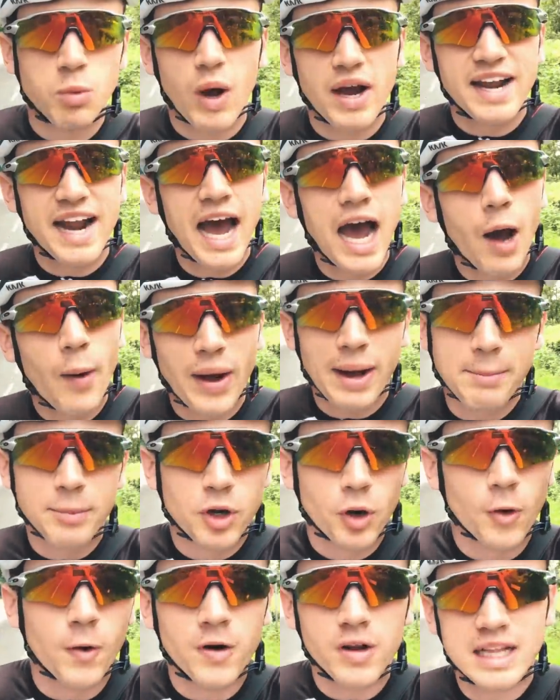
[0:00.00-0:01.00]
which is why now
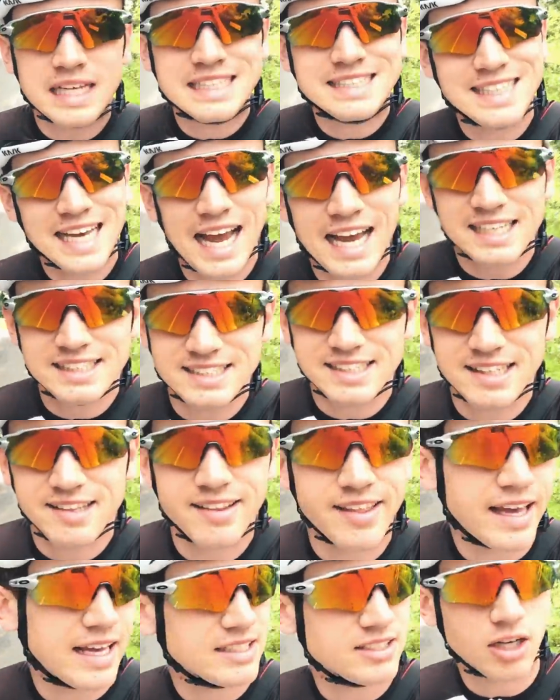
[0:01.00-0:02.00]
I'm currently
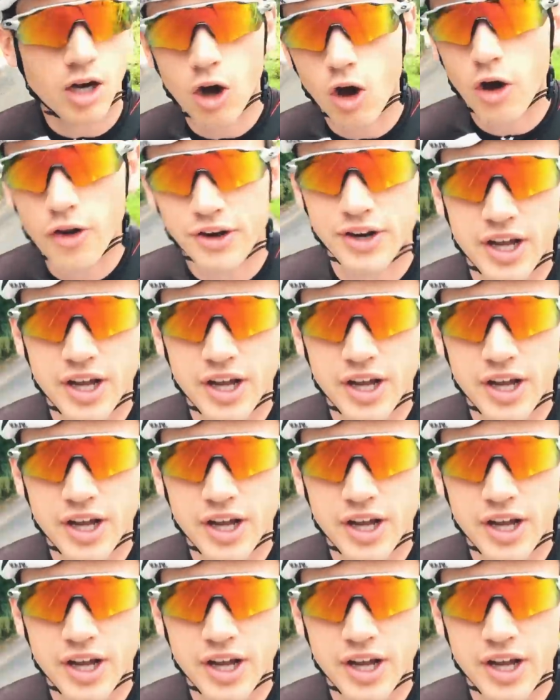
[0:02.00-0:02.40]
testing this